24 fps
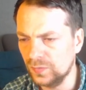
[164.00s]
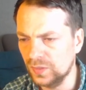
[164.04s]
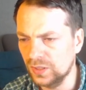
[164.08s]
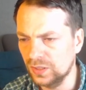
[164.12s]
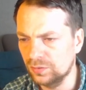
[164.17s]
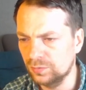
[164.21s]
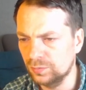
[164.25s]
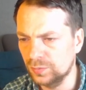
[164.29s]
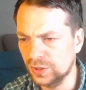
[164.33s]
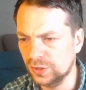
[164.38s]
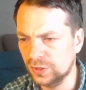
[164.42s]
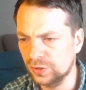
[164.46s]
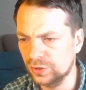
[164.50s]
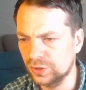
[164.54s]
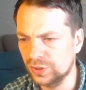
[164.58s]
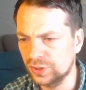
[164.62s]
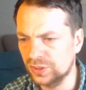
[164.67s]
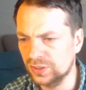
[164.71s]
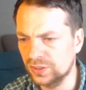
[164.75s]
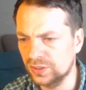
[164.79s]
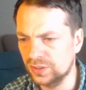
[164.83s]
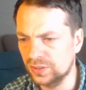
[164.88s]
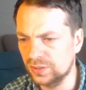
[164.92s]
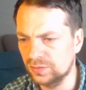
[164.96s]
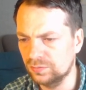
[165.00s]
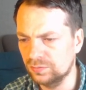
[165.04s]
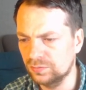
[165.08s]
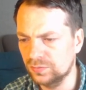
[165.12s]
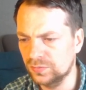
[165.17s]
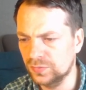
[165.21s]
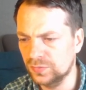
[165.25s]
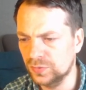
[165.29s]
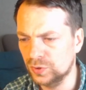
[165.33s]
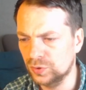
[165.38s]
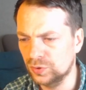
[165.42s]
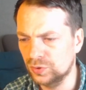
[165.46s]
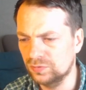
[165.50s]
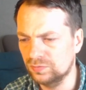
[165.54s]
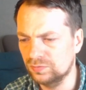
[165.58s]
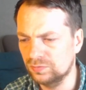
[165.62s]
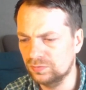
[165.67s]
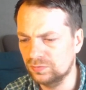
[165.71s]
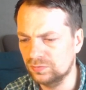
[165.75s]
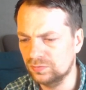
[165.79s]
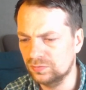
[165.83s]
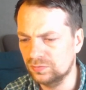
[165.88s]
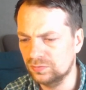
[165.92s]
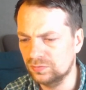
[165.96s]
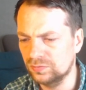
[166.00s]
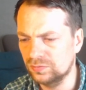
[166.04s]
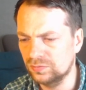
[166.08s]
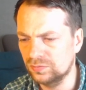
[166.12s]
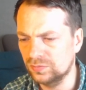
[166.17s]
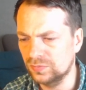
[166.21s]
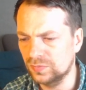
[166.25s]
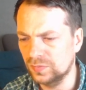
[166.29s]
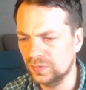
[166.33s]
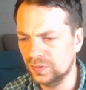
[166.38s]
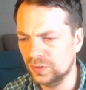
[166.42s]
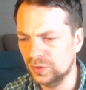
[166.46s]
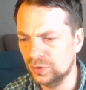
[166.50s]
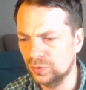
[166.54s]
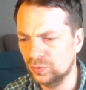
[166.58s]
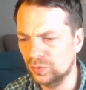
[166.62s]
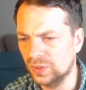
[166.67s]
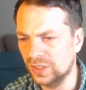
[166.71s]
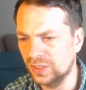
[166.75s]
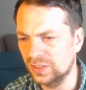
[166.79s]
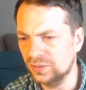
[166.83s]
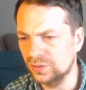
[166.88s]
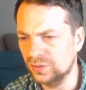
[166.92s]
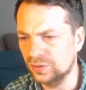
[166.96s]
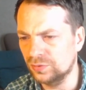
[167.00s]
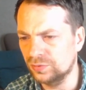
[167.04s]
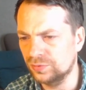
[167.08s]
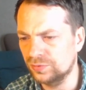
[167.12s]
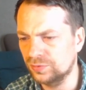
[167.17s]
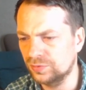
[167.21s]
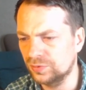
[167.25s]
because you kind of